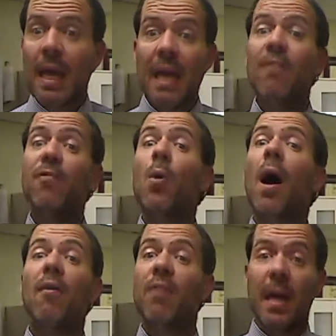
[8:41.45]
If you
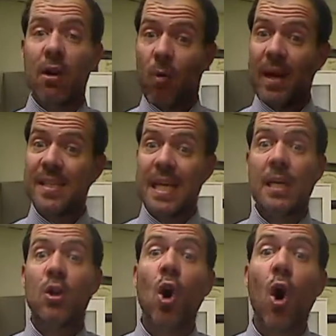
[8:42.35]
have a crazy
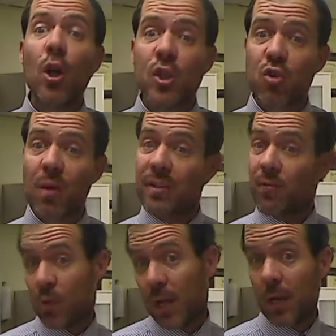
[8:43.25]

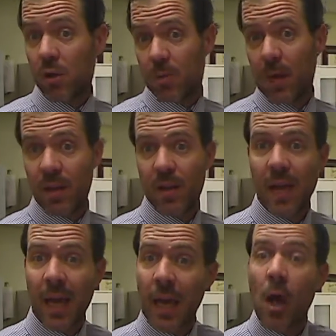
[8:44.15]
non-stressful day, you're spending the
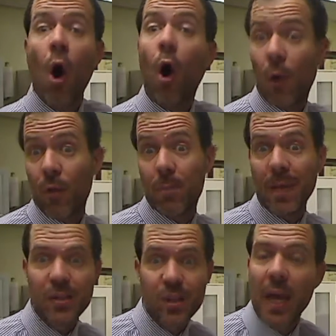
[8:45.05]
day on the
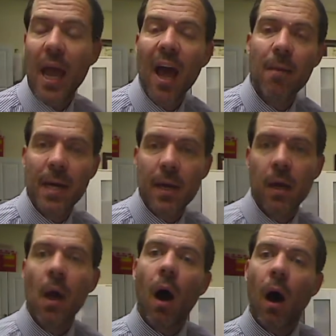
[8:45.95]
beach in a hammock,
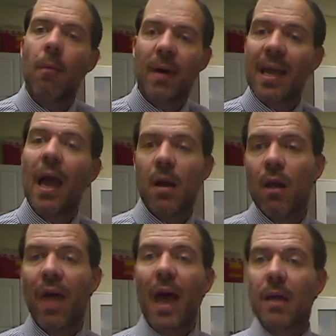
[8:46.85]
um, again,
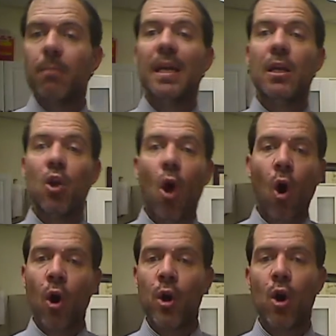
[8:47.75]
that can be
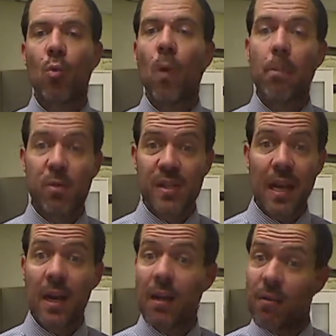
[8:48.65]

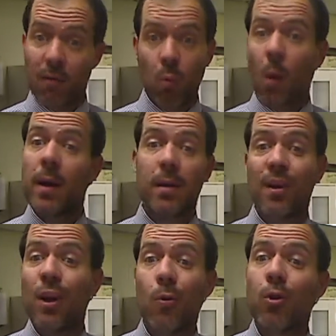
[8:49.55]
non-representative of what
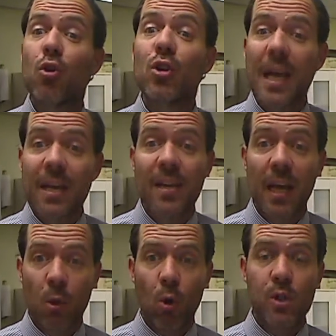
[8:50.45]
you know your day-to-day
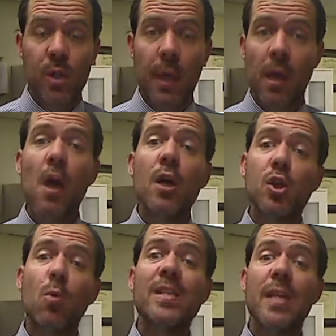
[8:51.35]
-day looks like.
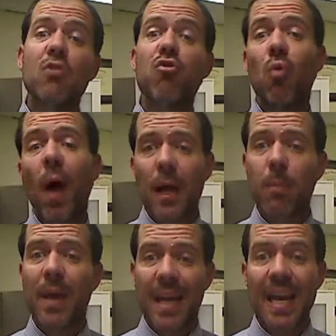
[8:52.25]
So we say try to
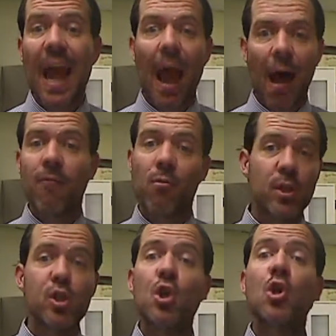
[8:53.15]
pick an
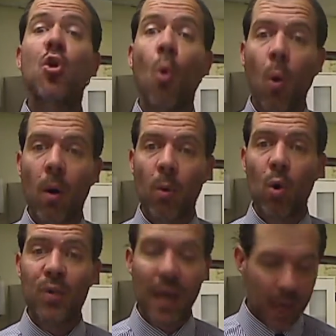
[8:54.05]
average
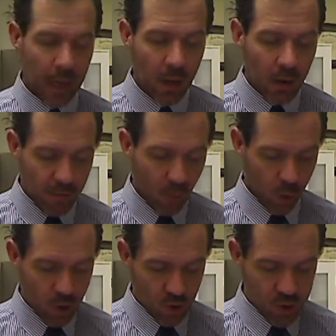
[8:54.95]
normal day
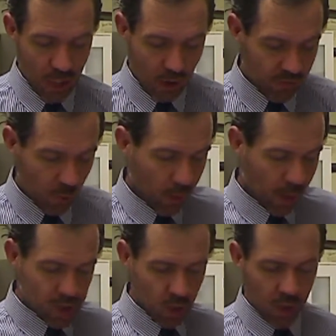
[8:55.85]
for yourself. All
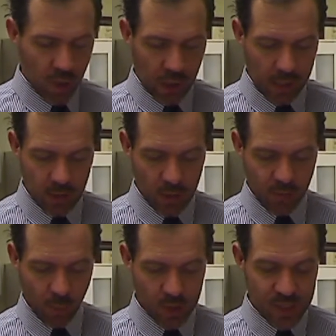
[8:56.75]
right, so you collect those
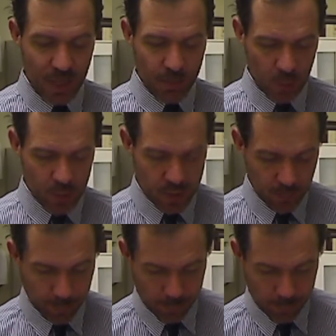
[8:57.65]
four samples.